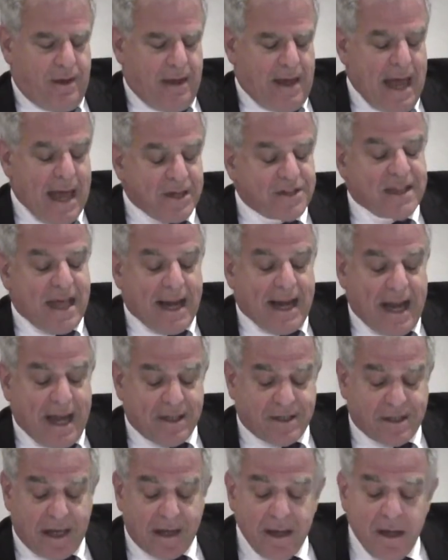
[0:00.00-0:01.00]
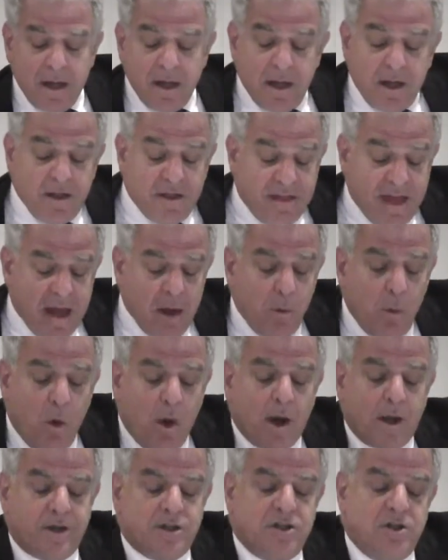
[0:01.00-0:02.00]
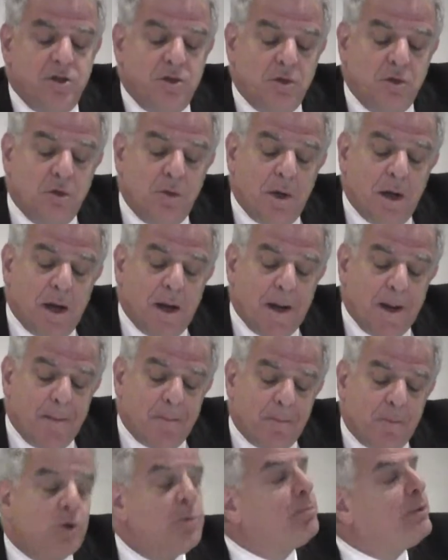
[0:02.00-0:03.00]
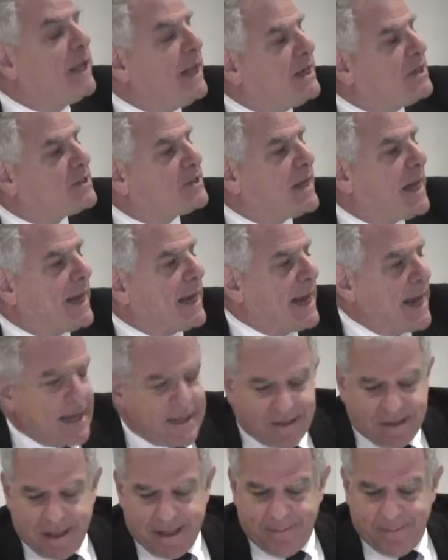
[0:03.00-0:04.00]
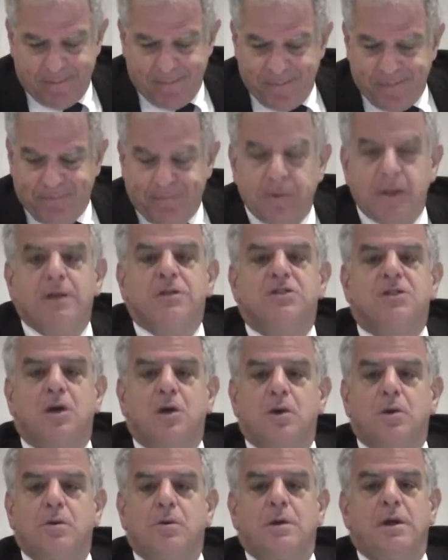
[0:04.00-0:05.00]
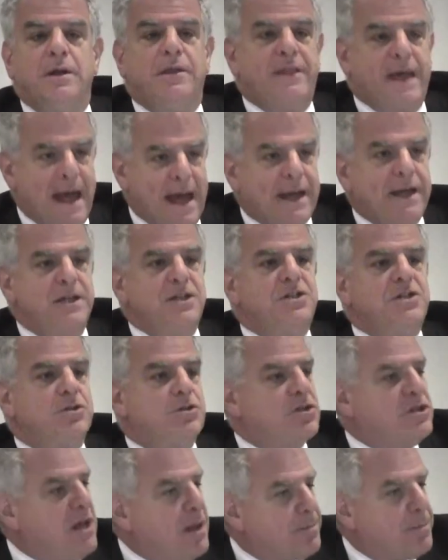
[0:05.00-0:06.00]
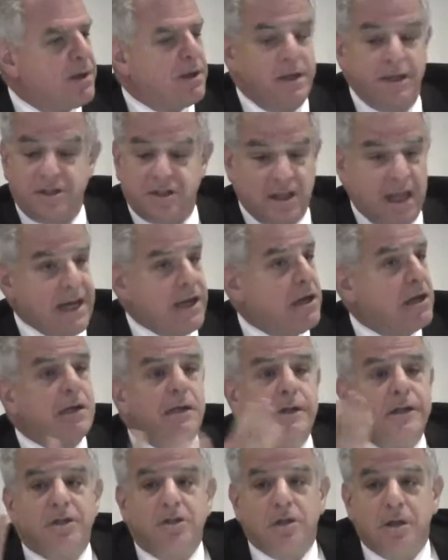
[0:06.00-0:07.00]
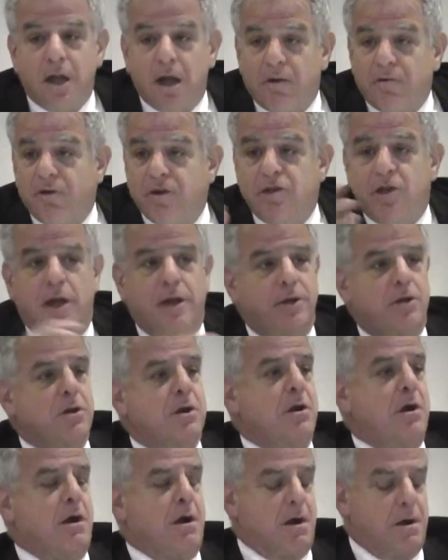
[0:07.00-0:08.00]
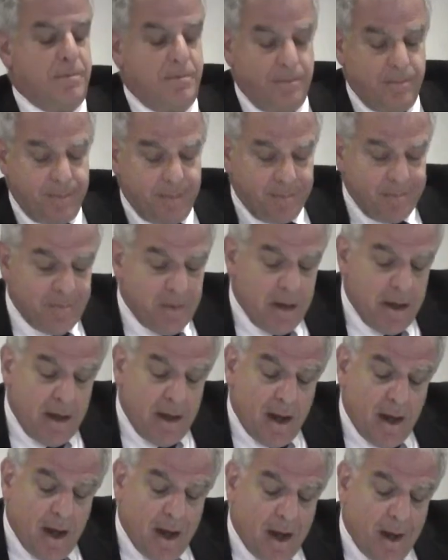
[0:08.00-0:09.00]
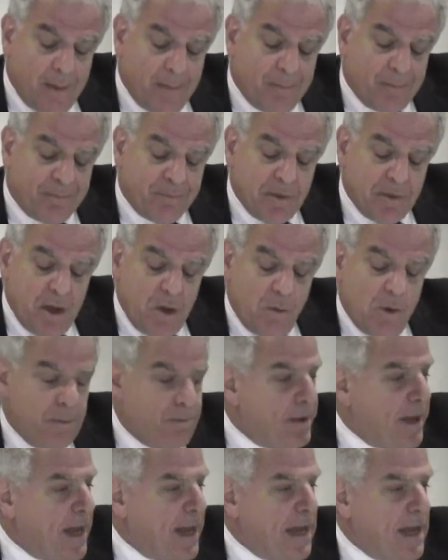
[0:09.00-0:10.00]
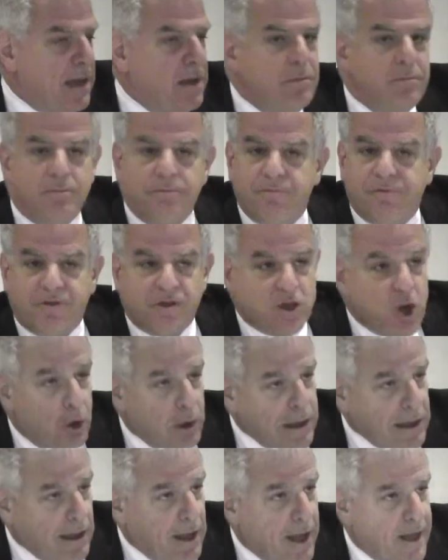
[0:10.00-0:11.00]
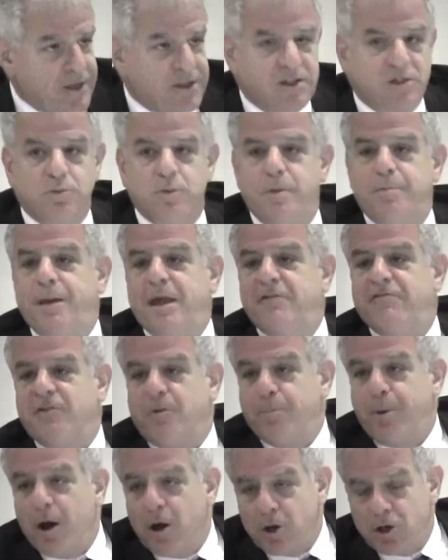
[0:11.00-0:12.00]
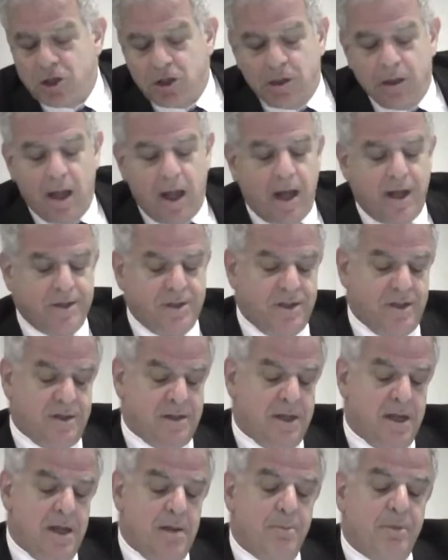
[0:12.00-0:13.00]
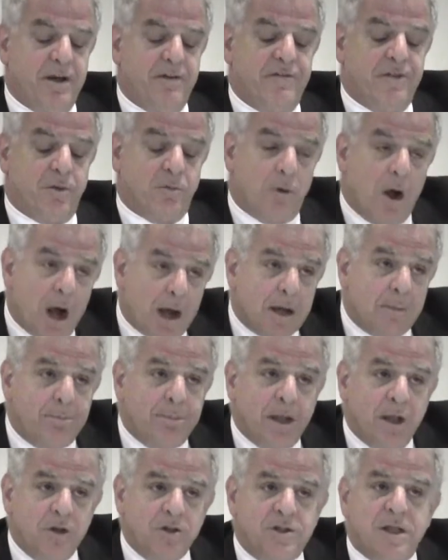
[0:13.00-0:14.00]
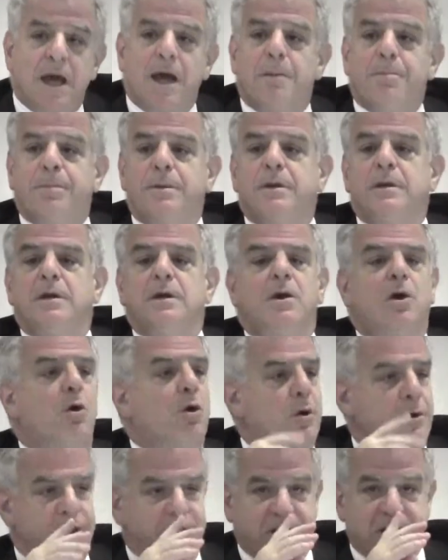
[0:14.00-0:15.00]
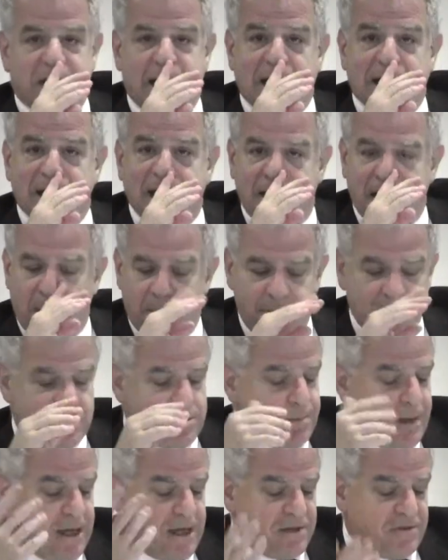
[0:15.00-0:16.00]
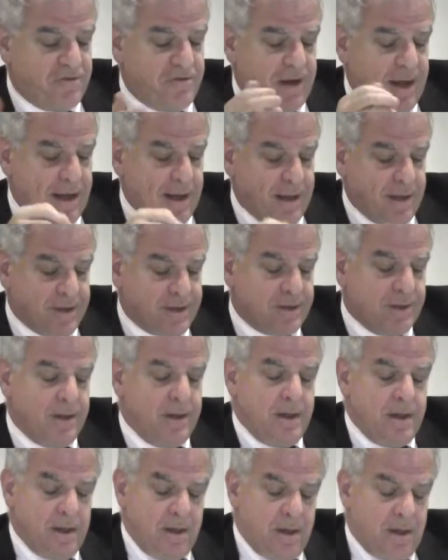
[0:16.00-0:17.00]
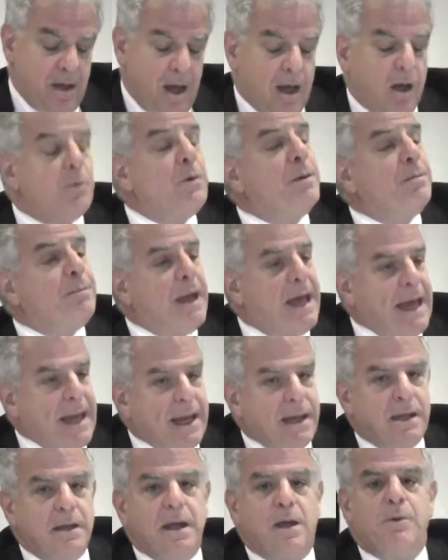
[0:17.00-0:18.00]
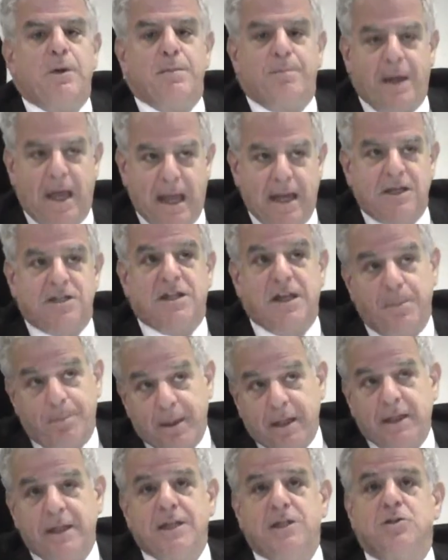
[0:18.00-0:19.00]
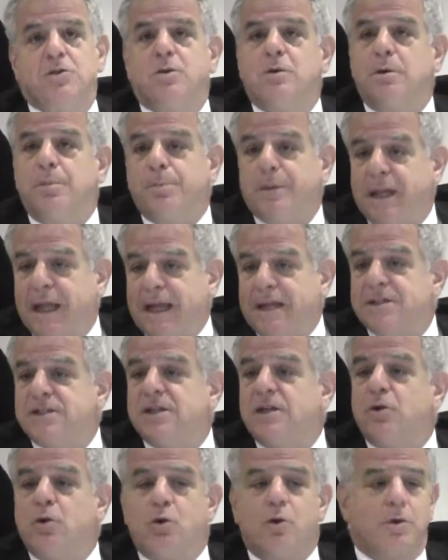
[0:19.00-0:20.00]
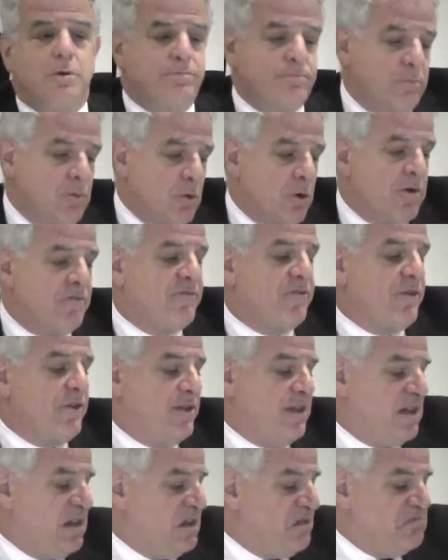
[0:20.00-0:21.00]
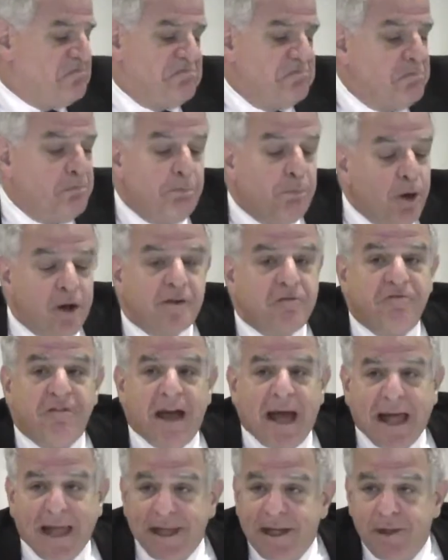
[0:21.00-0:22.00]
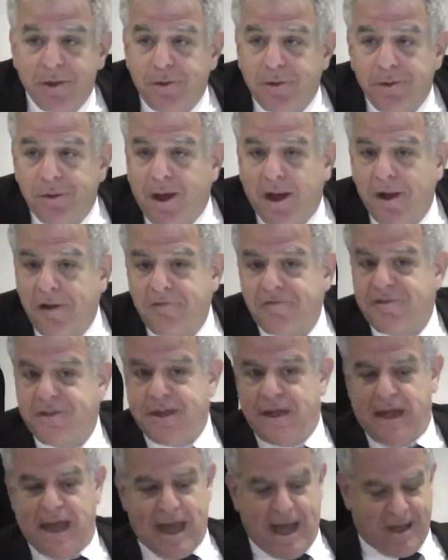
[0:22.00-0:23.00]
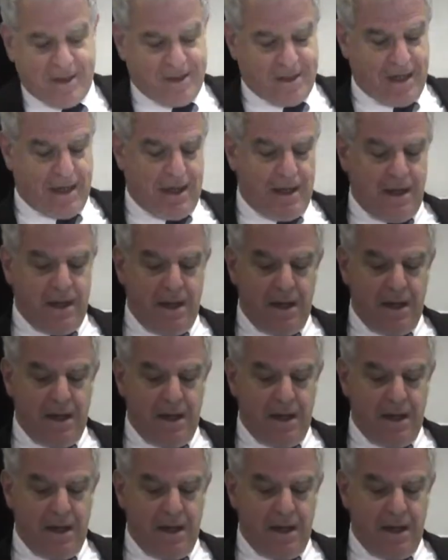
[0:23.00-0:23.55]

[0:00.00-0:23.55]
has that asset, they want to replace that asset. So that is your typical, it's like collision coverage on your car. We pay for total losses, we pay for partial losses, but if the rocket blows up or the satellite up in space fails, we pay. And we pay typically to replace it or for the book value of the asset.